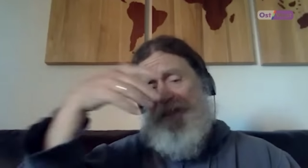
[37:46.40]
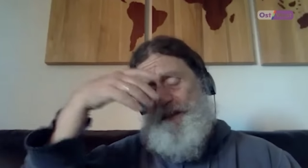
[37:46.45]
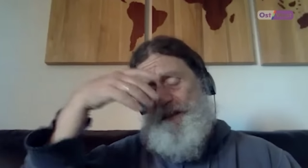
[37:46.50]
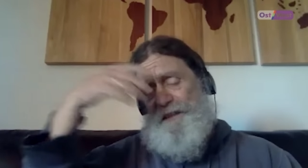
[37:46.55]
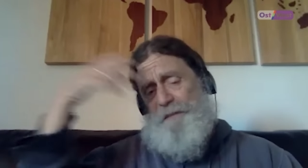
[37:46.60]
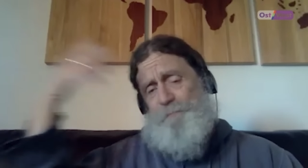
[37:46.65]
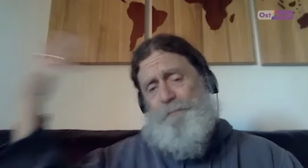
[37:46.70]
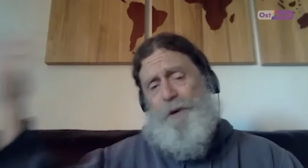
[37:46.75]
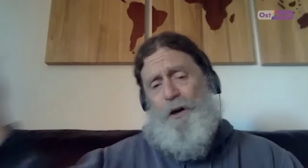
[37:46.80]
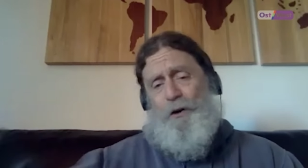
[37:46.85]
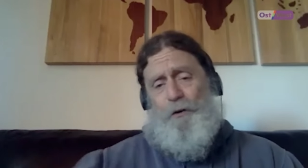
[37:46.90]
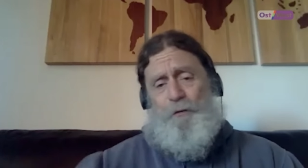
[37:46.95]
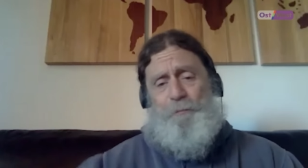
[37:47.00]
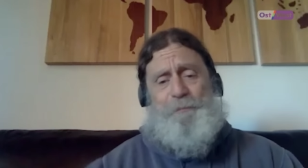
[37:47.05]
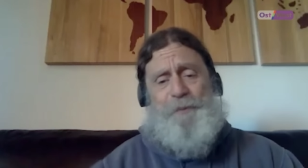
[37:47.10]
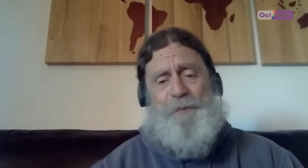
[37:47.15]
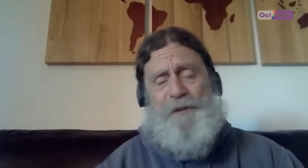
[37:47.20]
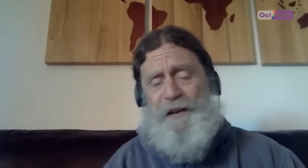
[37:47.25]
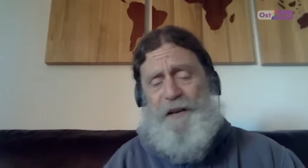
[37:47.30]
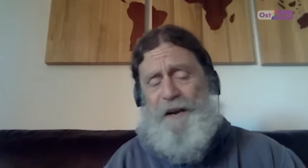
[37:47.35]
and the Pope
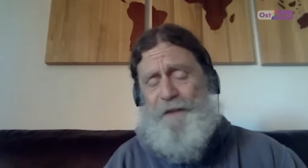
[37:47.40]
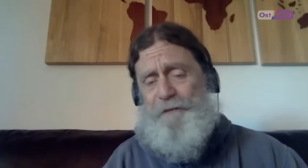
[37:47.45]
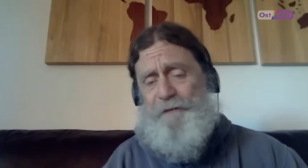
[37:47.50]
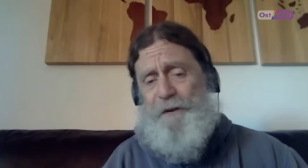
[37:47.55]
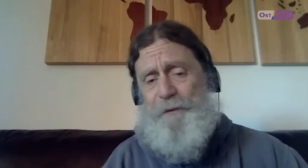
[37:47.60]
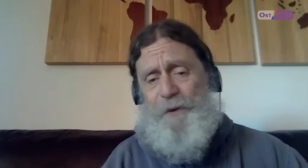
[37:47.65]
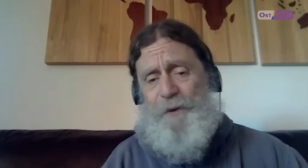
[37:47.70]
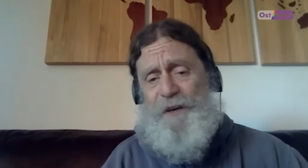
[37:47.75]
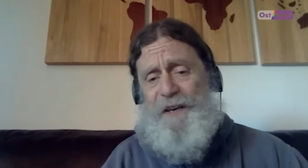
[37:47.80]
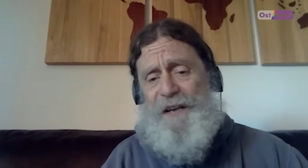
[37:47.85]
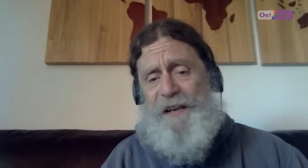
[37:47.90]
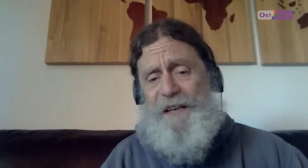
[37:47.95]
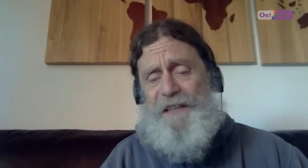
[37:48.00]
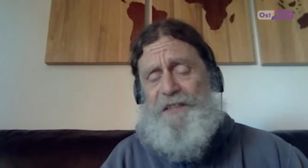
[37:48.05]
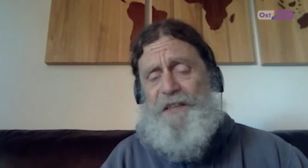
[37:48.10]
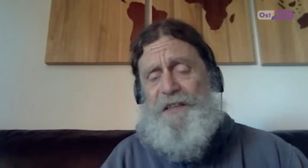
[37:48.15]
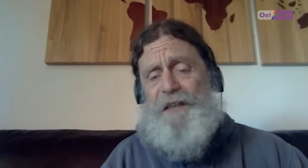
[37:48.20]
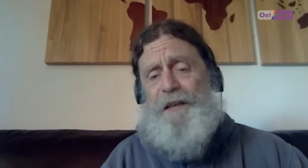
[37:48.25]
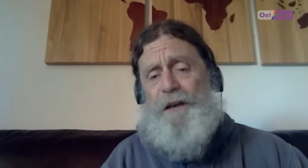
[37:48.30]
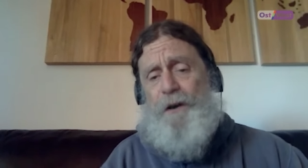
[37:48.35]
and everyone
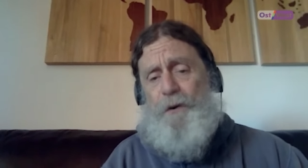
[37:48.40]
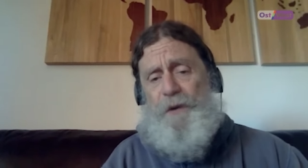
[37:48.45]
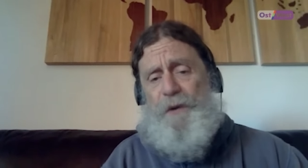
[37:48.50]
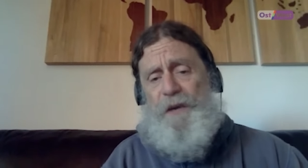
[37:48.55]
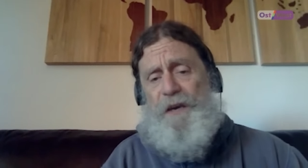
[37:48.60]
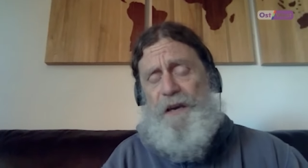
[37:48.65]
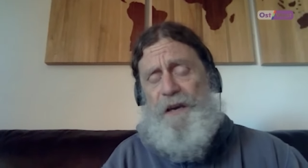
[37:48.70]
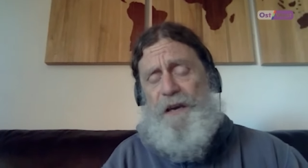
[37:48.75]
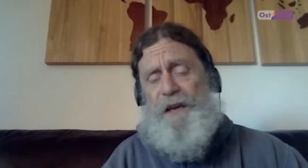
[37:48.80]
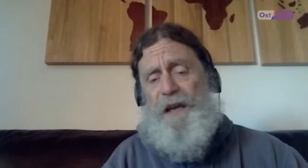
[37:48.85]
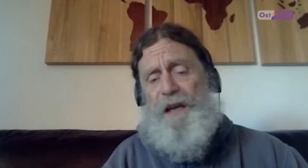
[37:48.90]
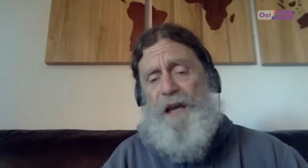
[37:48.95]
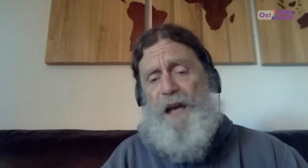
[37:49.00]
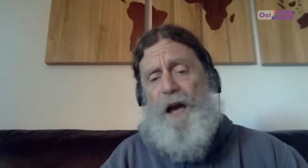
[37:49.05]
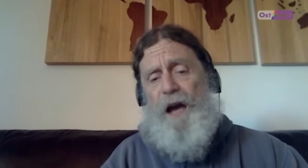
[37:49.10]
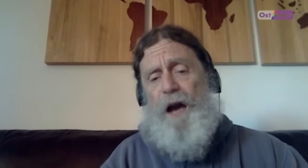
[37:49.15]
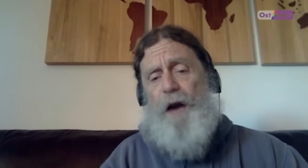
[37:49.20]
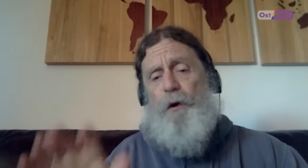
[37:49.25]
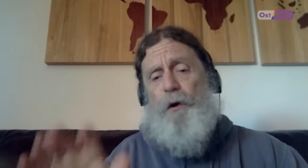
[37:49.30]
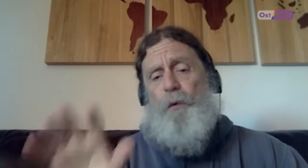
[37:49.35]
said, okay,
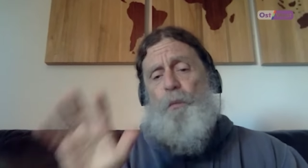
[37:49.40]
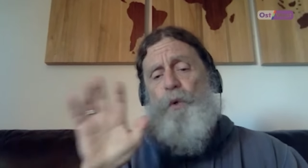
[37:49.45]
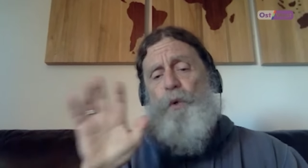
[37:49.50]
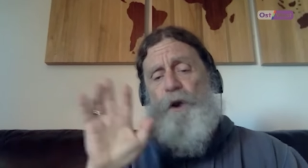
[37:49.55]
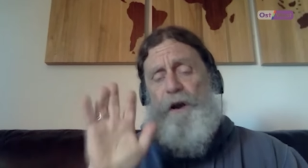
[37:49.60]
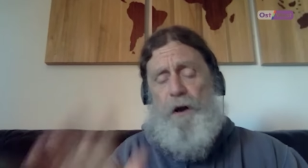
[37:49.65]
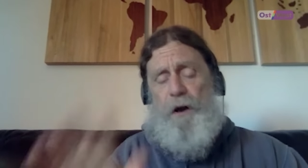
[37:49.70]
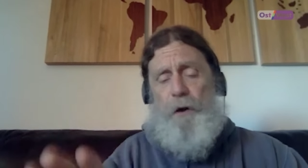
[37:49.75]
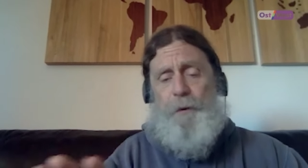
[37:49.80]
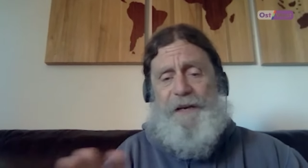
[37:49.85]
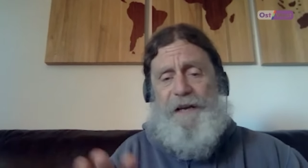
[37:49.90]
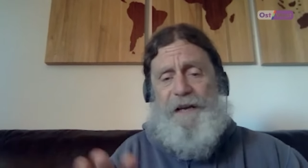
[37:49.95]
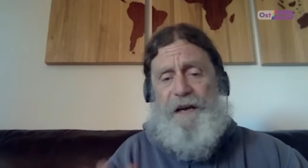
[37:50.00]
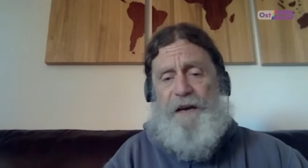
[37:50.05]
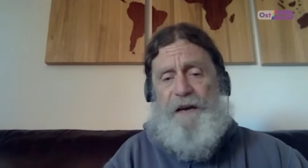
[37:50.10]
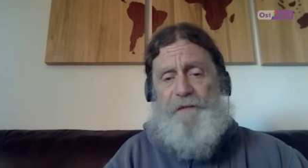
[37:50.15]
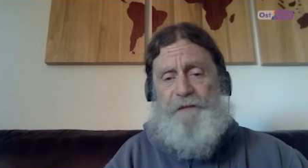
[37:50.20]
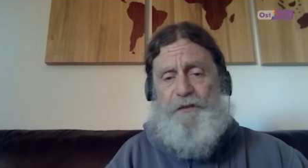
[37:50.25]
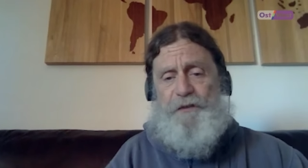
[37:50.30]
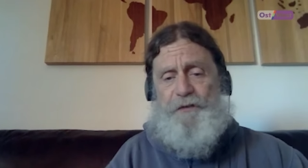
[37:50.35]
we're going to
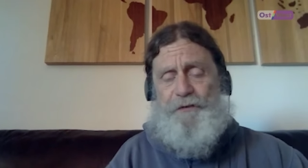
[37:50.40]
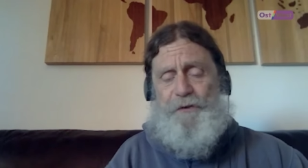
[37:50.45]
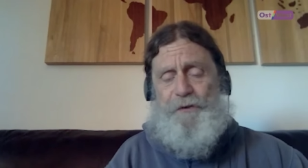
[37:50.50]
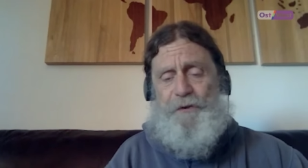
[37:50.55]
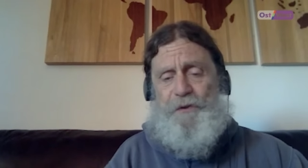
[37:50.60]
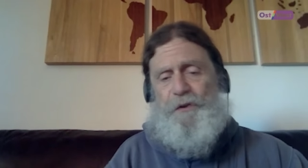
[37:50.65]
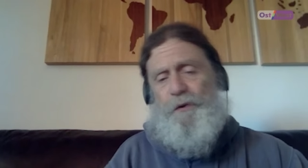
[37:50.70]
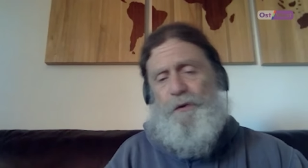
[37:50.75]
have a truce.